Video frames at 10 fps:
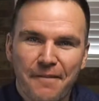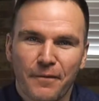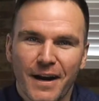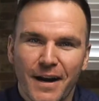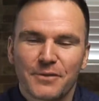
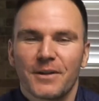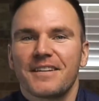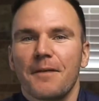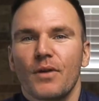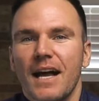friends, what's
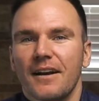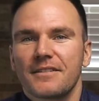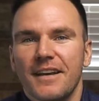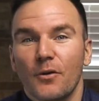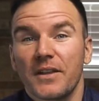up? Brad
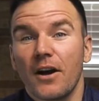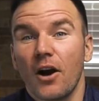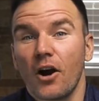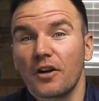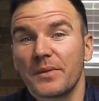Hussey here with the
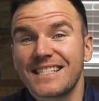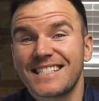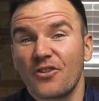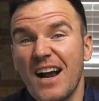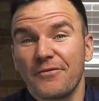art, business,
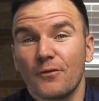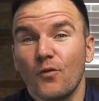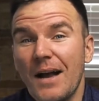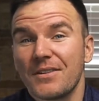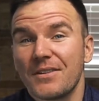and craft of
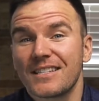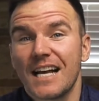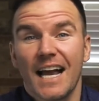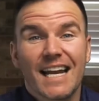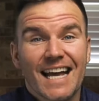web
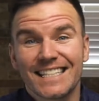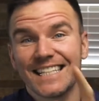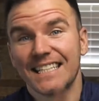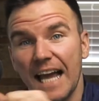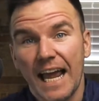design, and
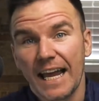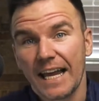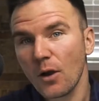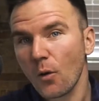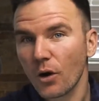
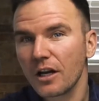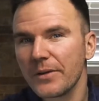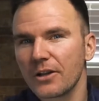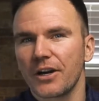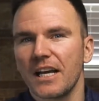today we're going to be
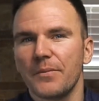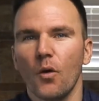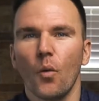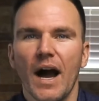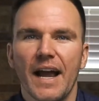learning
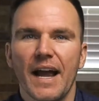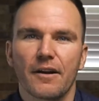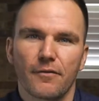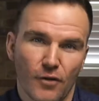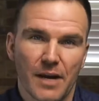about
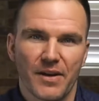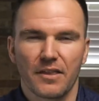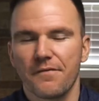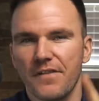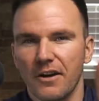wireframing, the
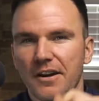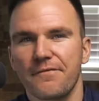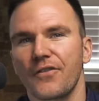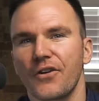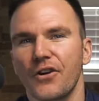very
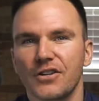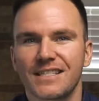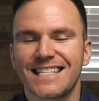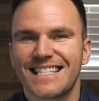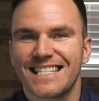first
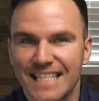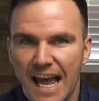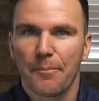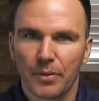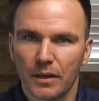
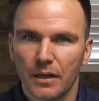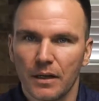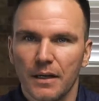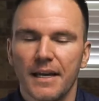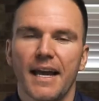step
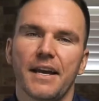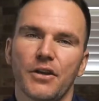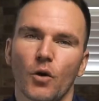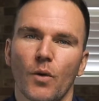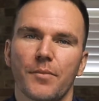in
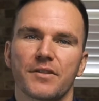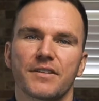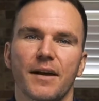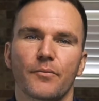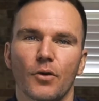your web
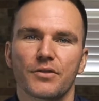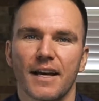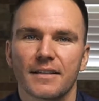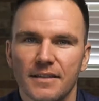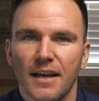design
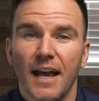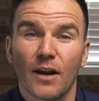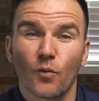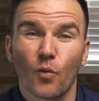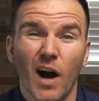process,
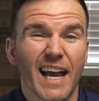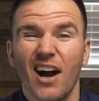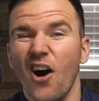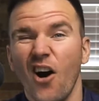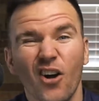and why
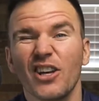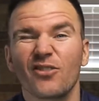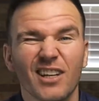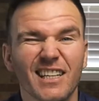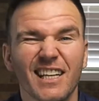all you
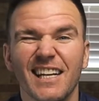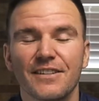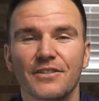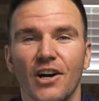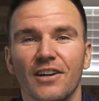really need to
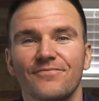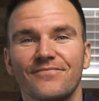start